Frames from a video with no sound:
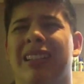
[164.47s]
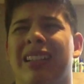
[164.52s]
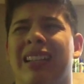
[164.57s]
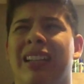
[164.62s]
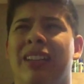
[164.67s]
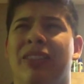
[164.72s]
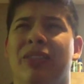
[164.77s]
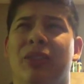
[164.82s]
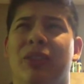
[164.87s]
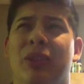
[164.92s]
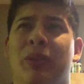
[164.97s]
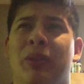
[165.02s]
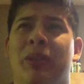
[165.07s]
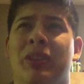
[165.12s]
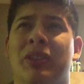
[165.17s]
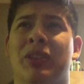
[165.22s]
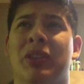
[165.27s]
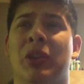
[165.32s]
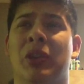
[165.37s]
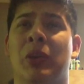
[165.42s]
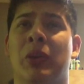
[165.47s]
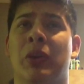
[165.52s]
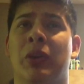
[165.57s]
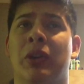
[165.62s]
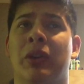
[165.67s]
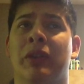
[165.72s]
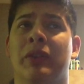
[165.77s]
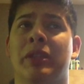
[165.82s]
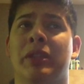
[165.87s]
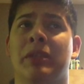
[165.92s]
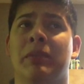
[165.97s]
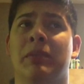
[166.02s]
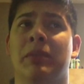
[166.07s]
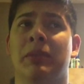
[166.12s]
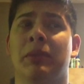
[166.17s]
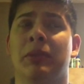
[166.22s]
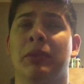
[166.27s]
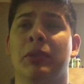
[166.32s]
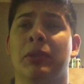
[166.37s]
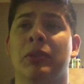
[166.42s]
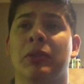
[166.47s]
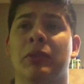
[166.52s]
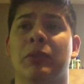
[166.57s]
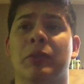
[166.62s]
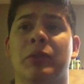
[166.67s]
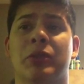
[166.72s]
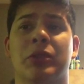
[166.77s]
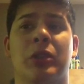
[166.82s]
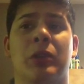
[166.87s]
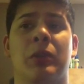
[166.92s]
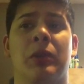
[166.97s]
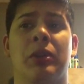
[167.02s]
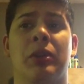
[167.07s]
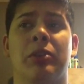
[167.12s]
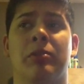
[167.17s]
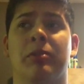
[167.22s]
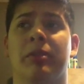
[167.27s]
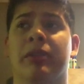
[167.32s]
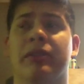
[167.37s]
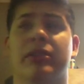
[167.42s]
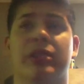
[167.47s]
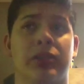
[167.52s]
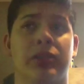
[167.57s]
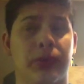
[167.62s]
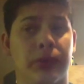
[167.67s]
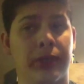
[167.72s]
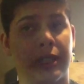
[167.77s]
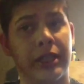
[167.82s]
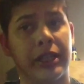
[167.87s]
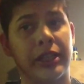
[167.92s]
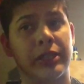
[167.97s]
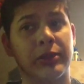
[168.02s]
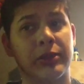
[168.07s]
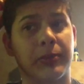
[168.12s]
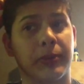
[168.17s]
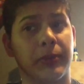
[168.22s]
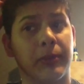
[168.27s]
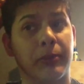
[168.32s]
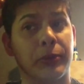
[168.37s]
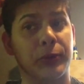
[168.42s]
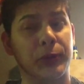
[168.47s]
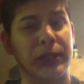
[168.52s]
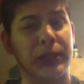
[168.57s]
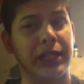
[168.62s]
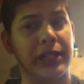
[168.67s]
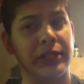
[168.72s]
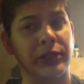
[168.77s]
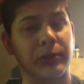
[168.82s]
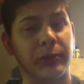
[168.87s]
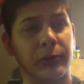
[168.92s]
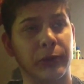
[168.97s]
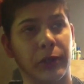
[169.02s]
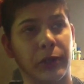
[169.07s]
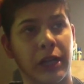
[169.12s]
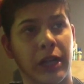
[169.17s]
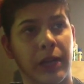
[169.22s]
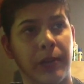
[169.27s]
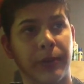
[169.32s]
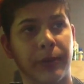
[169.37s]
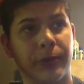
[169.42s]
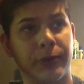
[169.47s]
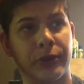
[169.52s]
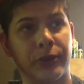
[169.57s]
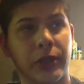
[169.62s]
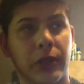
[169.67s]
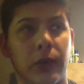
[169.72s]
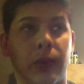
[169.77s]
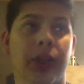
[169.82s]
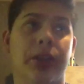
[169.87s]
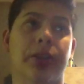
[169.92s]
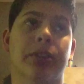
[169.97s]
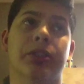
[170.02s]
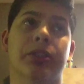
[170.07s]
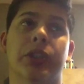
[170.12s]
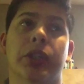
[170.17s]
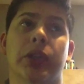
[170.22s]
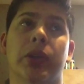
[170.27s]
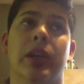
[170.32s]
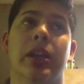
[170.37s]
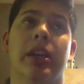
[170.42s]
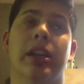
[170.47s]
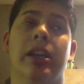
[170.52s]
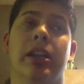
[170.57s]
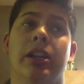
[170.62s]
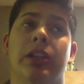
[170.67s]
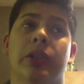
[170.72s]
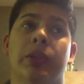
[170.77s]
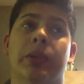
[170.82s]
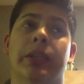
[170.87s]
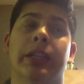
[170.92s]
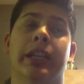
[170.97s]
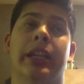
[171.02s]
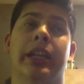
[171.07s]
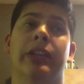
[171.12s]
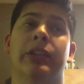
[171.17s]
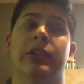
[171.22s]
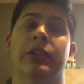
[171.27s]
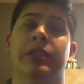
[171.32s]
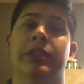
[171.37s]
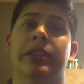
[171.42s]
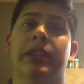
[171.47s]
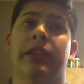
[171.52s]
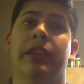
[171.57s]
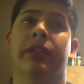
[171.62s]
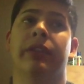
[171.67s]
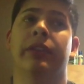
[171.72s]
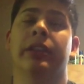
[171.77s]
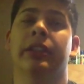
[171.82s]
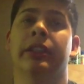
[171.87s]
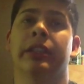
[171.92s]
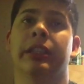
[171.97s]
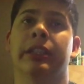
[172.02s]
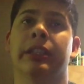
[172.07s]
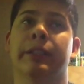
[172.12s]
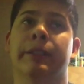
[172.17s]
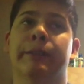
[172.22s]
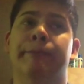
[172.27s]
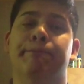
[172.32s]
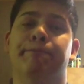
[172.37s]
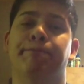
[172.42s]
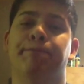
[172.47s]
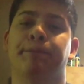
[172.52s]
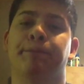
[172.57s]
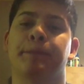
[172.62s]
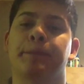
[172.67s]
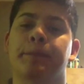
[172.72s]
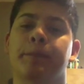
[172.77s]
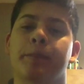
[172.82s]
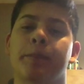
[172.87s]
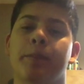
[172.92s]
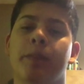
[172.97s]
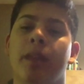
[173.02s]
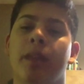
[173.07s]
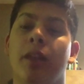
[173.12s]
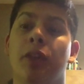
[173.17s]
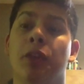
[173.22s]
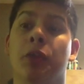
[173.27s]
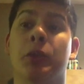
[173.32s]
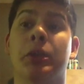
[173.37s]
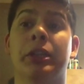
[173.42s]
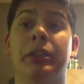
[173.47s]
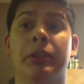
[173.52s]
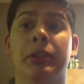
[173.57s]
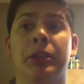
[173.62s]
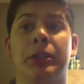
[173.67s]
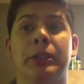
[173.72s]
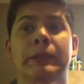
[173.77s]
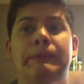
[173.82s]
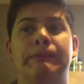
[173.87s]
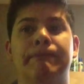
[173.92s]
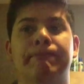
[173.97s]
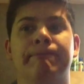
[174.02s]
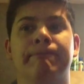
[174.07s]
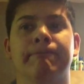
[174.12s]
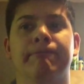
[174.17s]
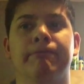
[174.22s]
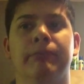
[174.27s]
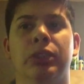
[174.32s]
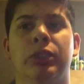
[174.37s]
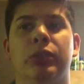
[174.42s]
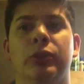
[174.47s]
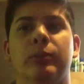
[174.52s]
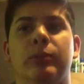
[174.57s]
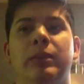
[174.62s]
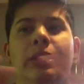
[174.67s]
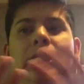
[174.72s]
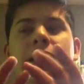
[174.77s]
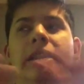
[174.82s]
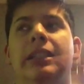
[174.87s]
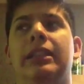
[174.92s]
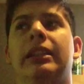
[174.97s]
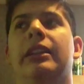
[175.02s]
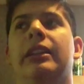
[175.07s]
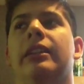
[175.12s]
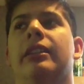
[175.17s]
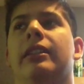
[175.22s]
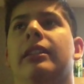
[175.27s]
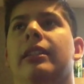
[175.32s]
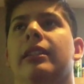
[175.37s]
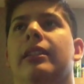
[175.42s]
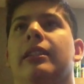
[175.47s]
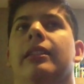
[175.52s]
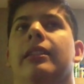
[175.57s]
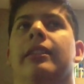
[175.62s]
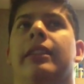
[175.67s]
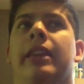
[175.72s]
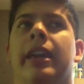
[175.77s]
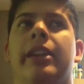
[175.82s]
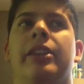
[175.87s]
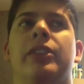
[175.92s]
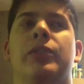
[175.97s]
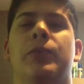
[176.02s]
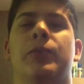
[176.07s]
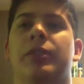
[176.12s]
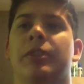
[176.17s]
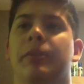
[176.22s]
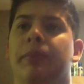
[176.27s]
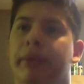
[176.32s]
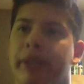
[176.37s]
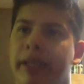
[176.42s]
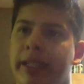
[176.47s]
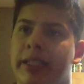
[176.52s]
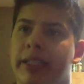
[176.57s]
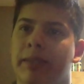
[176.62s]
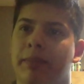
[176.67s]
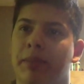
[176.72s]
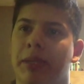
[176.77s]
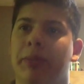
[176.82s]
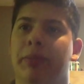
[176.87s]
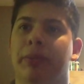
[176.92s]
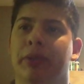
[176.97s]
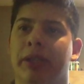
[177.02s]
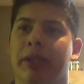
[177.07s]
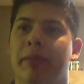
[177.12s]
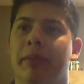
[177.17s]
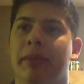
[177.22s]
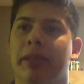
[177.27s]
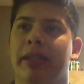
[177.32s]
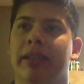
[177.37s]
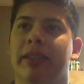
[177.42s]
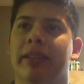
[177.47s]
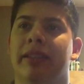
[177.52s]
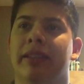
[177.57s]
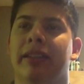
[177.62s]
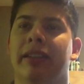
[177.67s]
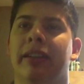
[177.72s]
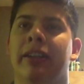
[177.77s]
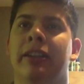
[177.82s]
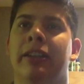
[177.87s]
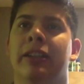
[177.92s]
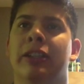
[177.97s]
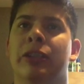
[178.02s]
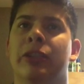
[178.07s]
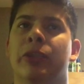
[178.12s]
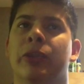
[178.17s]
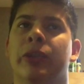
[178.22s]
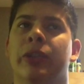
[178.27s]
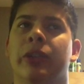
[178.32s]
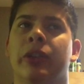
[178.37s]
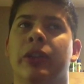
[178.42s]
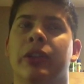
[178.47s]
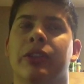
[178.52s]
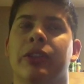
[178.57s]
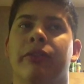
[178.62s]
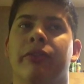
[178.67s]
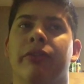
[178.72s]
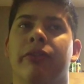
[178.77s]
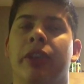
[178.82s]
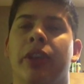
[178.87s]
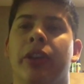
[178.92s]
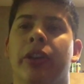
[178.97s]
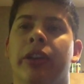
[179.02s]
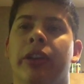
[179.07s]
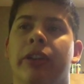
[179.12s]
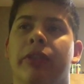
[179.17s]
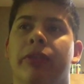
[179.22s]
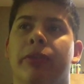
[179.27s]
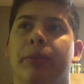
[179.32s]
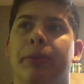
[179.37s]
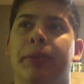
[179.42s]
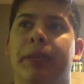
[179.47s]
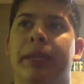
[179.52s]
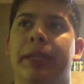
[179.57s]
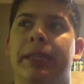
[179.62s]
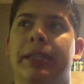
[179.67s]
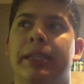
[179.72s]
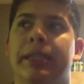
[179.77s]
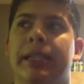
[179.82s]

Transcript: I don't know about saltwater. I've seen people use them for saltwater, but I've seen 29s. 29s are more common for saltwater. So 20 gallons are definitely good. 20 long. Boom. That is where the planted people come in. 20 longs are very good for planted